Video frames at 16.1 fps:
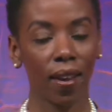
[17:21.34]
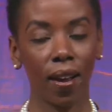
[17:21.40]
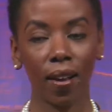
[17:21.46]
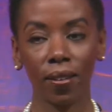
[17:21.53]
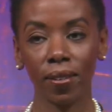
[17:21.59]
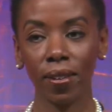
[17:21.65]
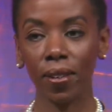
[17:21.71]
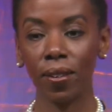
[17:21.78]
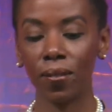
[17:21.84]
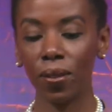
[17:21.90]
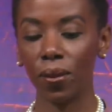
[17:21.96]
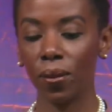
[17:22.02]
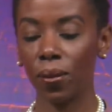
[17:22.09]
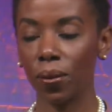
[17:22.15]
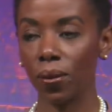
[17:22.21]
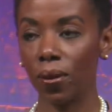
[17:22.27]
I'll leave
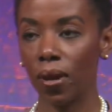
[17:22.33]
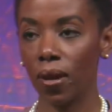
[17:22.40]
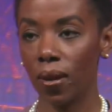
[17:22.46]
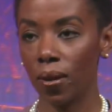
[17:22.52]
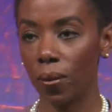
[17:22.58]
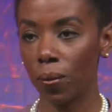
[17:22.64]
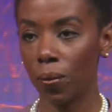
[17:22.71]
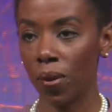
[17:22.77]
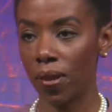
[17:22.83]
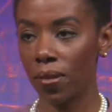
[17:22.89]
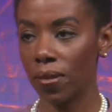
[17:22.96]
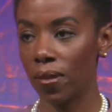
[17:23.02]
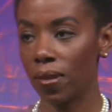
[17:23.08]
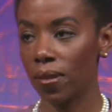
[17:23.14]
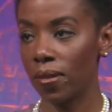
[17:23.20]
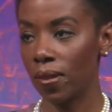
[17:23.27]
you
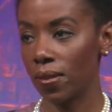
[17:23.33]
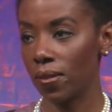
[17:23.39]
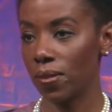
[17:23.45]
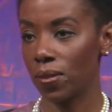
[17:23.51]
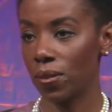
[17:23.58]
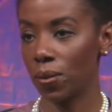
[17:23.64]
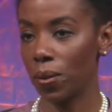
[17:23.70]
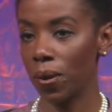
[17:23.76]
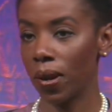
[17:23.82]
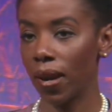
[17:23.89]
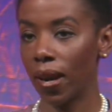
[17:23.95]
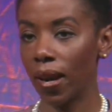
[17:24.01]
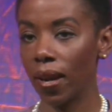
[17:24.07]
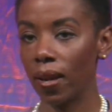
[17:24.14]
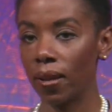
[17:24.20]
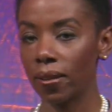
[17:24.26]
with this
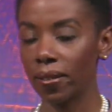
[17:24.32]
story.